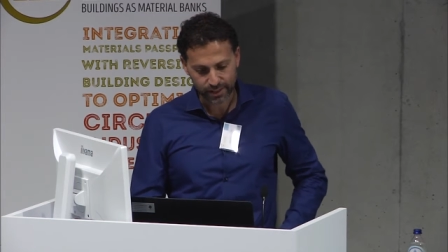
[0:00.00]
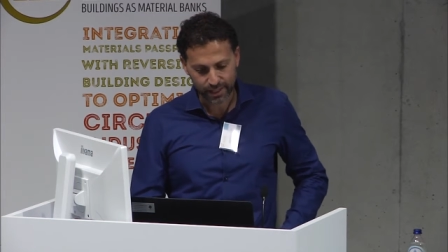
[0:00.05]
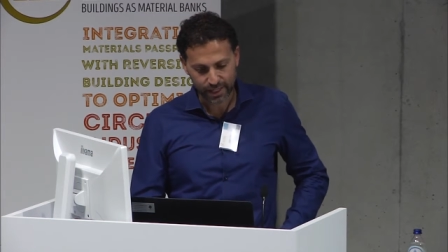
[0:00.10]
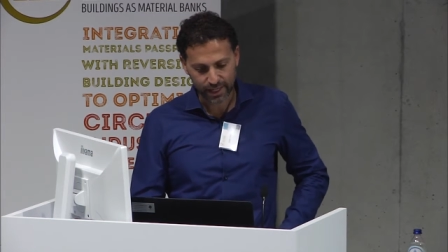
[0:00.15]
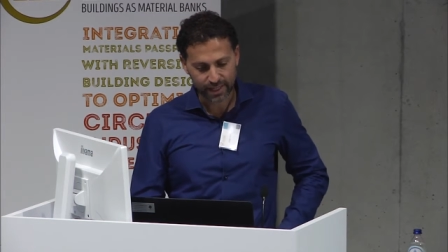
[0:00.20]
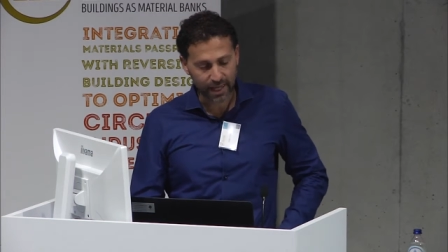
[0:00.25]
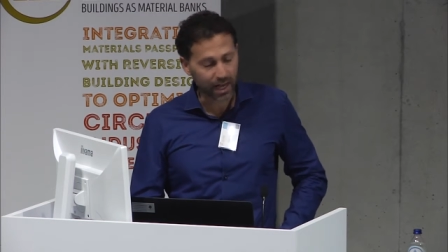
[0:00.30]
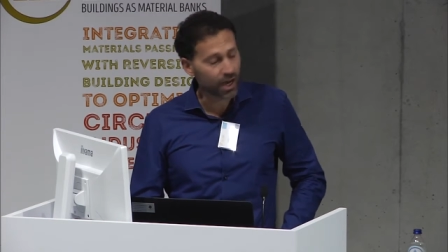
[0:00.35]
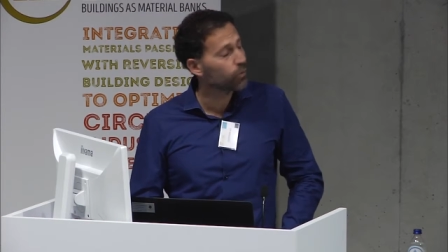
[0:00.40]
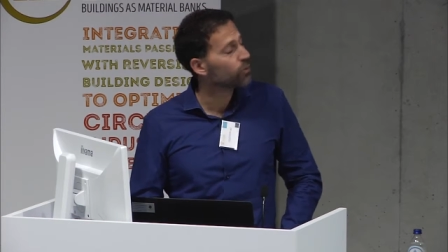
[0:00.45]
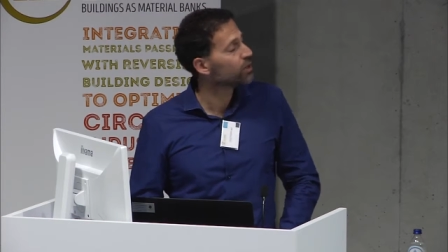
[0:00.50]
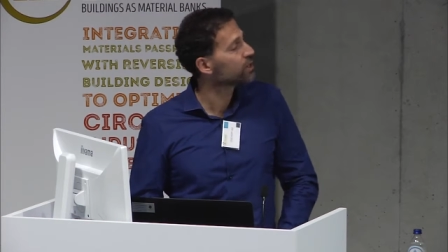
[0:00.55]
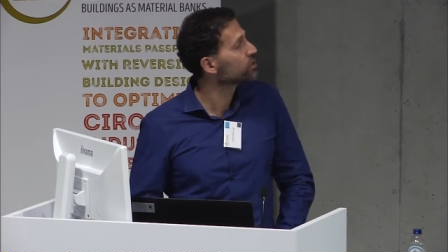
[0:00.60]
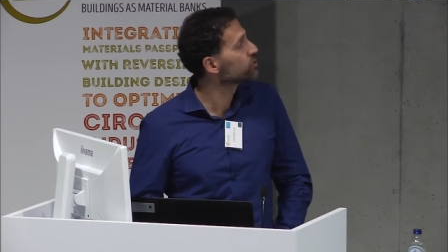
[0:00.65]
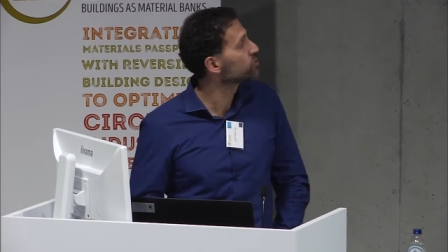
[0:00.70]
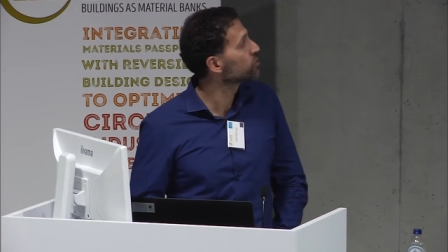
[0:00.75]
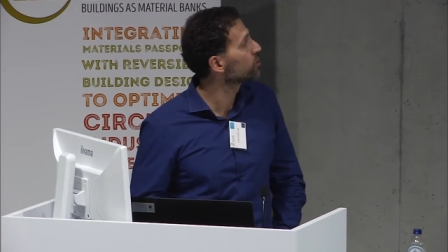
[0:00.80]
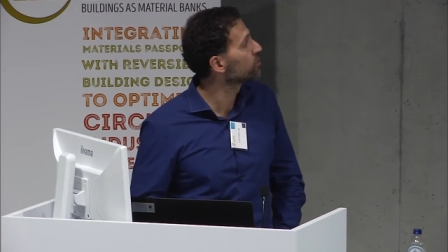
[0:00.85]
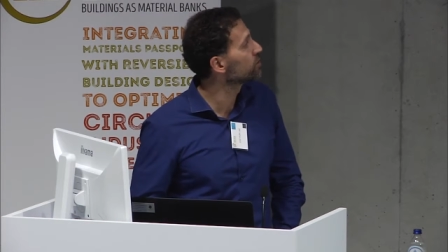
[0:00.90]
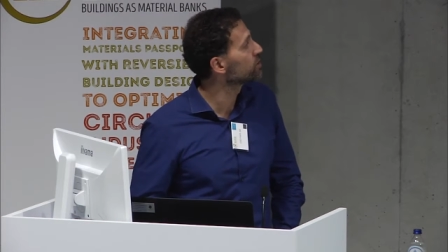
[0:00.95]
And how will it,
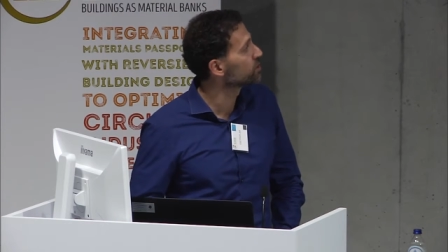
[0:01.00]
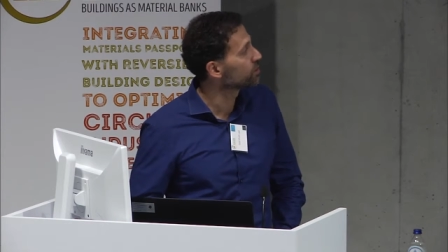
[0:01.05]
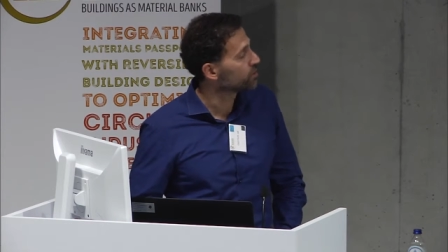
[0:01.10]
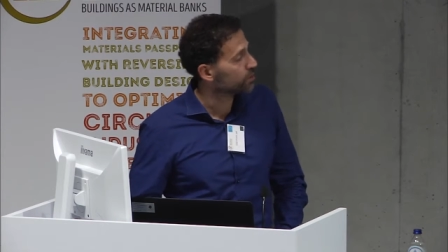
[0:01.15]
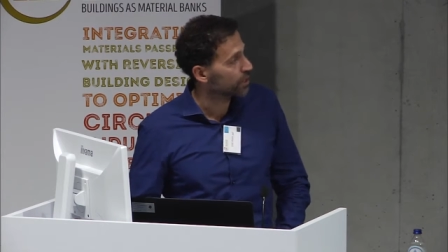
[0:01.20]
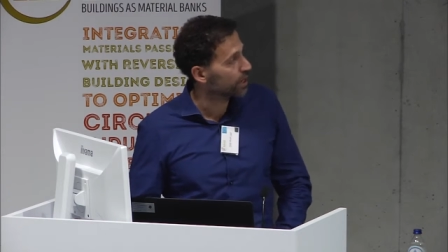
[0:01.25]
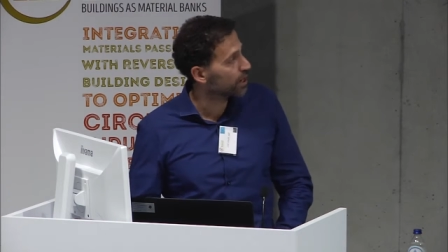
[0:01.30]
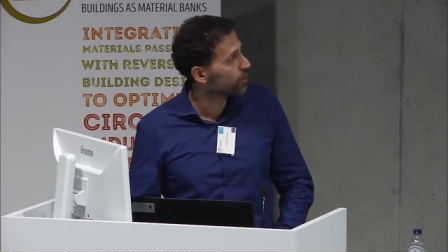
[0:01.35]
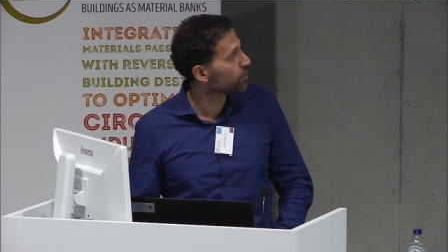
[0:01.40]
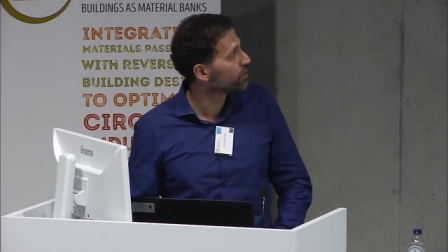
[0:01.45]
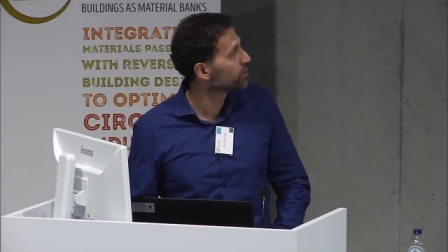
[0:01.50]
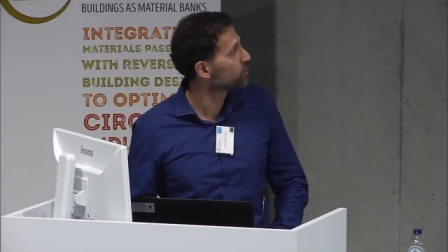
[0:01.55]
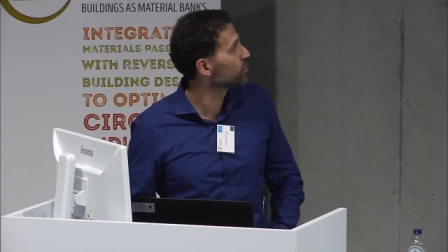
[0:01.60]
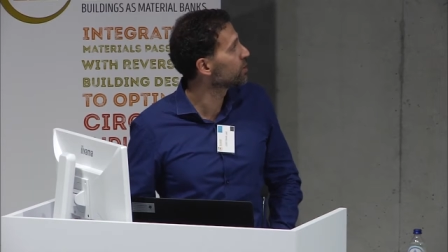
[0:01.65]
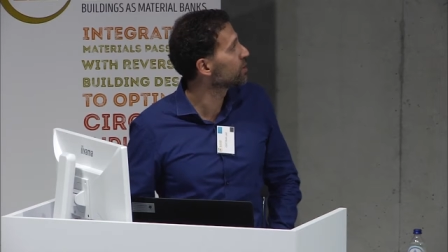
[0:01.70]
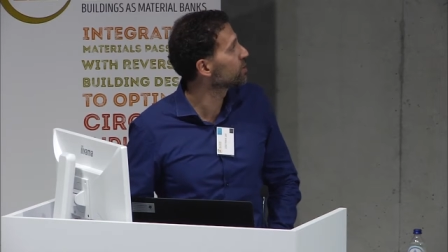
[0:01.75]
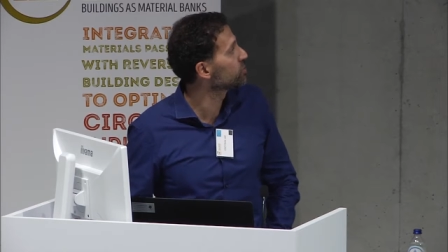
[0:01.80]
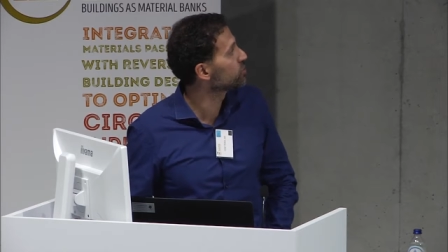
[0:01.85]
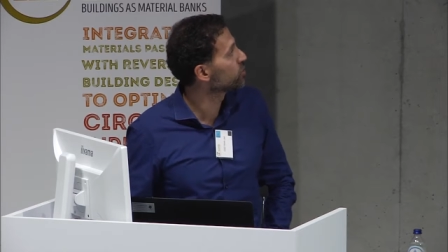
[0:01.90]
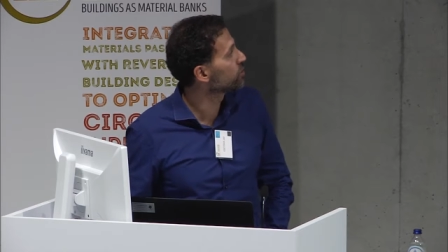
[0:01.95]
service, how it
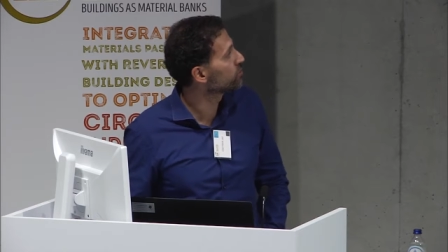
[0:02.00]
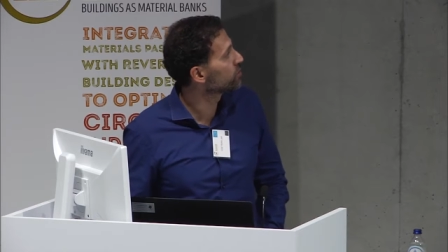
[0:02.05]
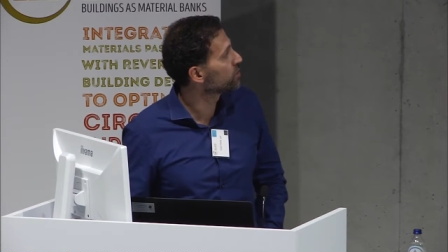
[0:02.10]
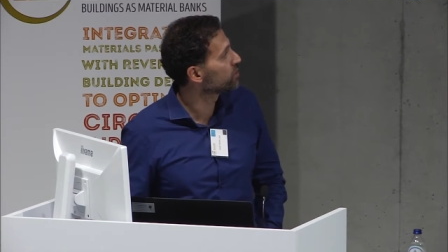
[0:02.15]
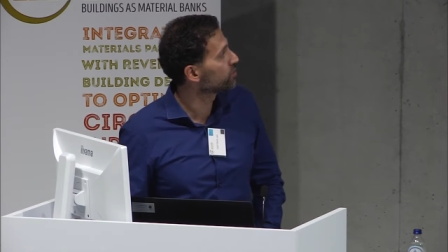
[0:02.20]
will serve the